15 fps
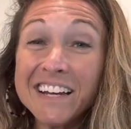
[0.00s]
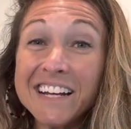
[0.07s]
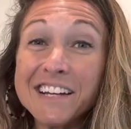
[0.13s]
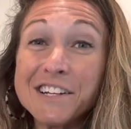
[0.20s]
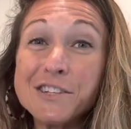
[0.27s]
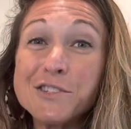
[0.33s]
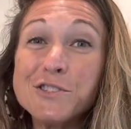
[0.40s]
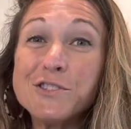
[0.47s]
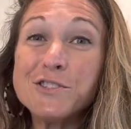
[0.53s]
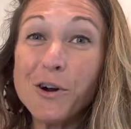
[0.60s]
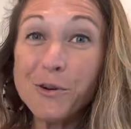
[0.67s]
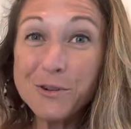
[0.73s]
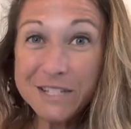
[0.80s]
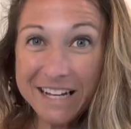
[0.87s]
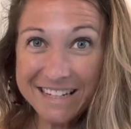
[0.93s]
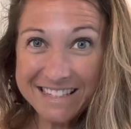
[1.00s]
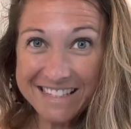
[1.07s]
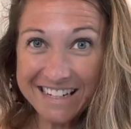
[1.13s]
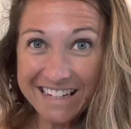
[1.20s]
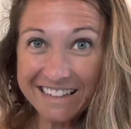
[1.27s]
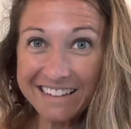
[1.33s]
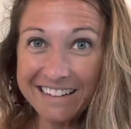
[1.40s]
It is so
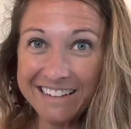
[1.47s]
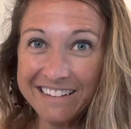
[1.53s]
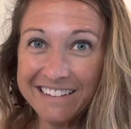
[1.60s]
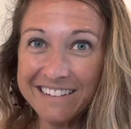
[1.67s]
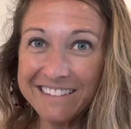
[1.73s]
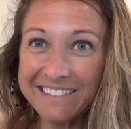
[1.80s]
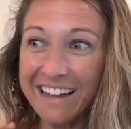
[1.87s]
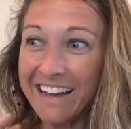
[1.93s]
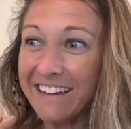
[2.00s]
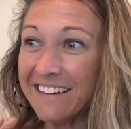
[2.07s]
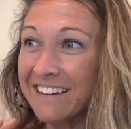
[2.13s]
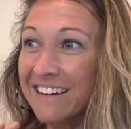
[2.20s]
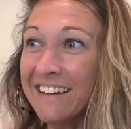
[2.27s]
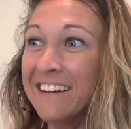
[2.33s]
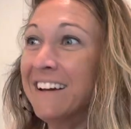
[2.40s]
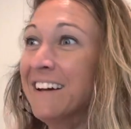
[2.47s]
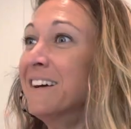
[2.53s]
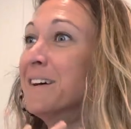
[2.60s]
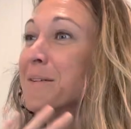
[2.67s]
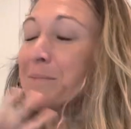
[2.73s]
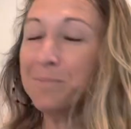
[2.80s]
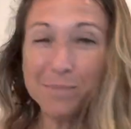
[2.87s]
tasty, like
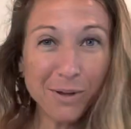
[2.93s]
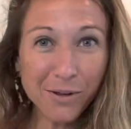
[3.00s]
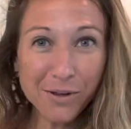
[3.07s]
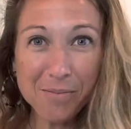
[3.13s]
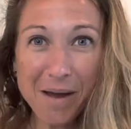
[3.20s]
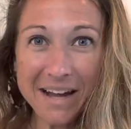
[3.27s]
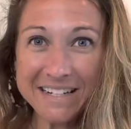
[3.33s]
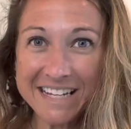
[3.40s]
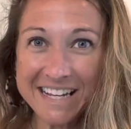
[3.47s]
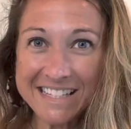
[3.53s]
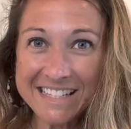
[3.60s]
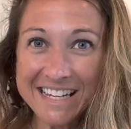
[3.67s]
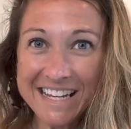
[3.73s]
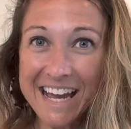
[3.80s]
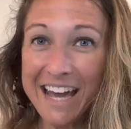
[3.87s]
blow your mind tasty.